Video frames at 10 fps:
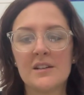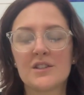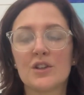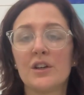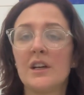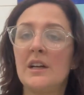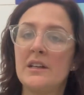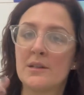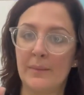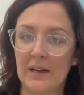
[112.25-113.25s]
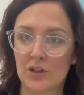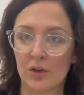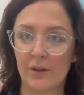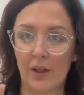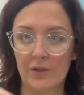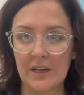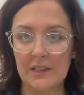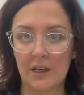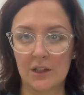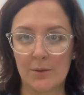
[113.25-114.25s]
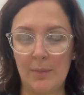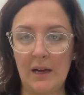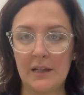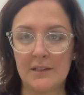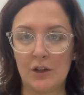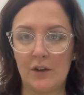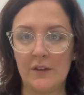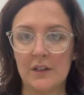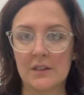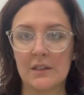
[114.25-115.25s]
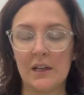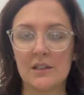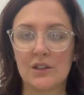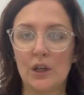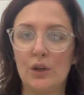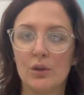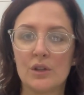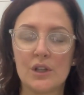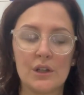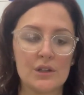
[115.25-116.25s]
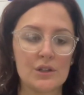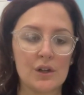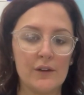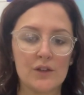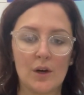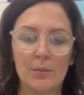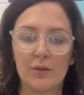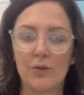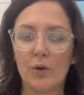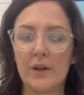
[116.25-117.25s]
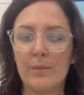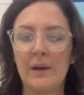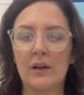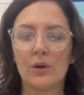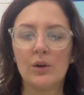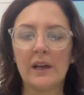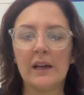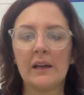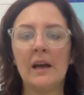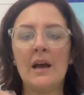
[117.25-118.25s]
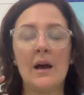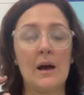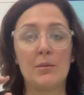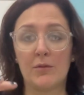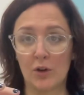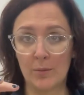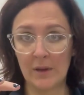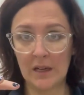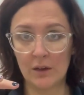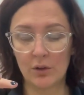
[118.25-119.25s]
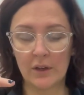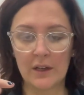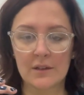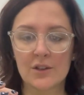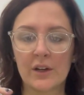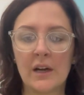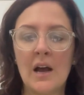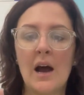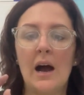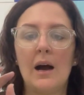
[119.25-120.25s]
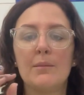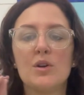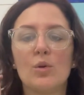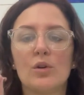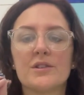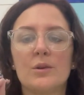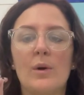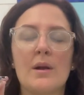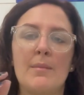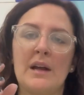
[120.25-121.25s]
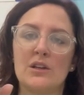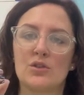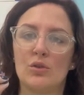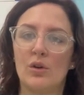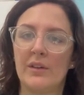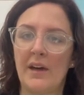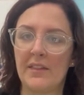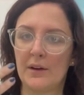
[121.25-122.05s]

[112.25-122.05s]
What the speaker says: So you need to make sure the 3 suction pads are obviously secured to the stovetop before you begin cooking. You also want to make sure that the